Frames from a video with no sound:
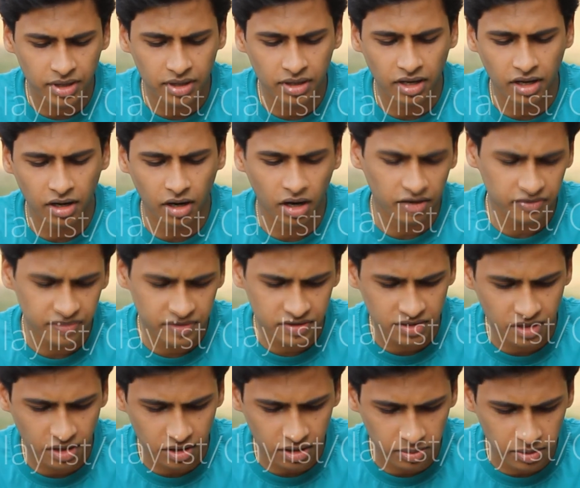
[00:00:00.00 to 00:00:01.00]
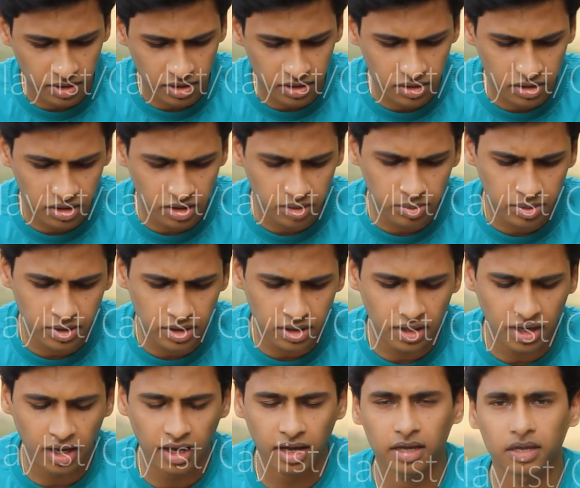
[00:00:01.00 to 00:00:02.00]
pin an office document, you can
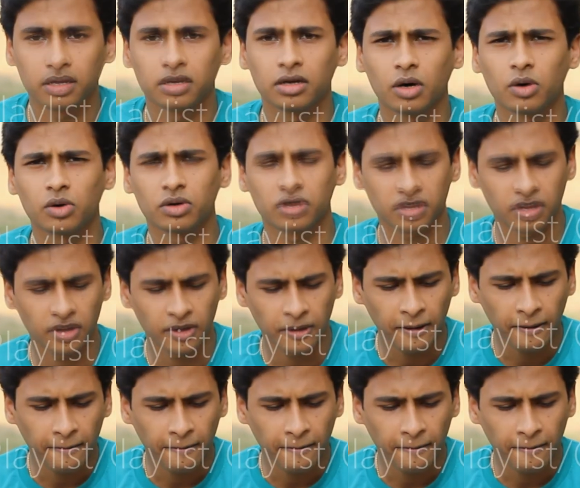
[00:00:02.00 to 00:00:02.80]
pin a note,